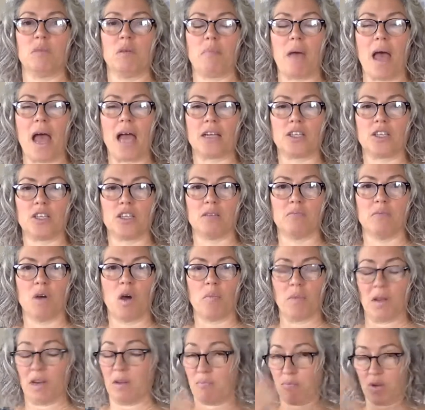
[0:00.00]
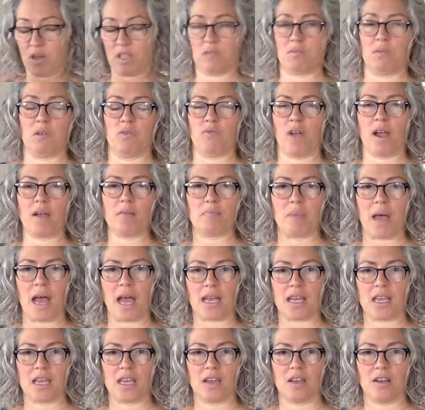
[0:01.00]
me back to the moment. It brings me right
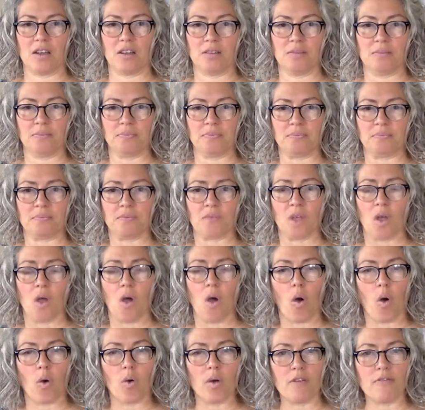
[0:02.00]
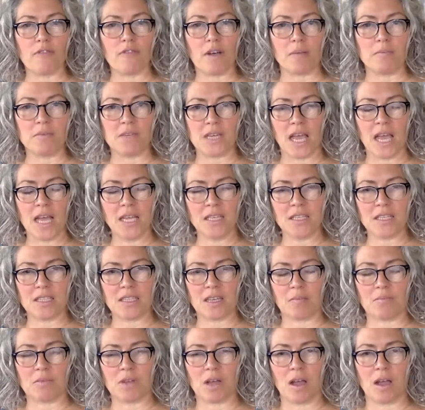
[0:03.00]
back here. Or if I'm tense,
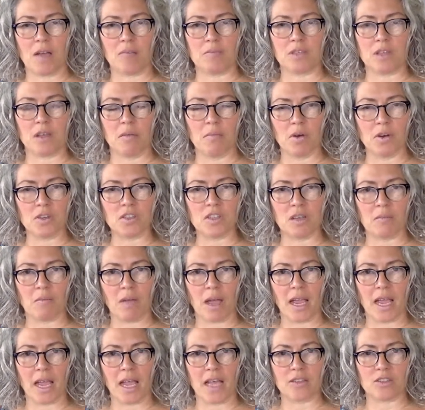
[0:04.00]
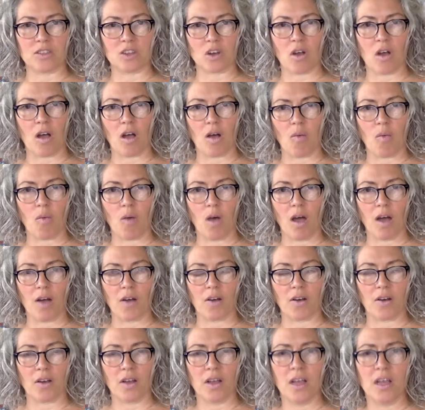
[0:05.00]
sometimes immersing my hands in hot
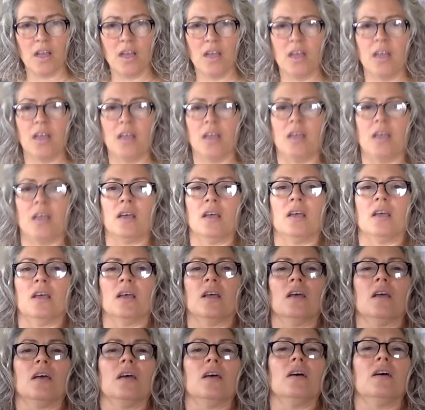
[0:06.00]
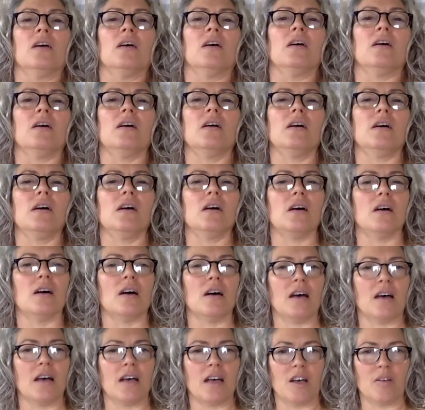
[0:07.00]
water
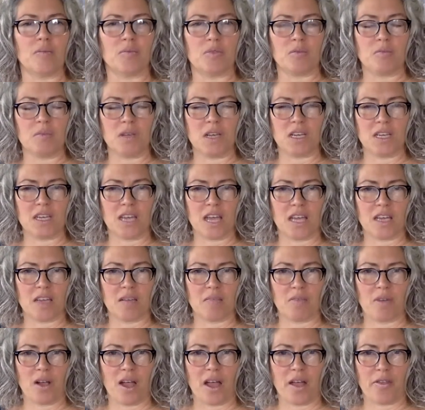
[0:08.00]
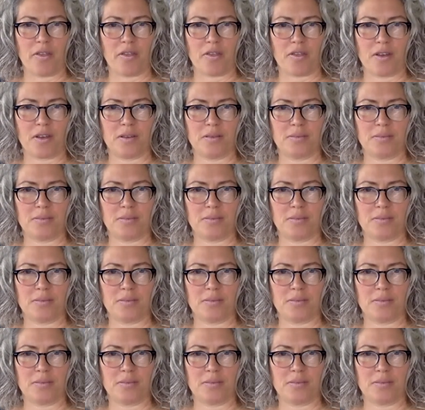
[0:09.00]
helps me take a breath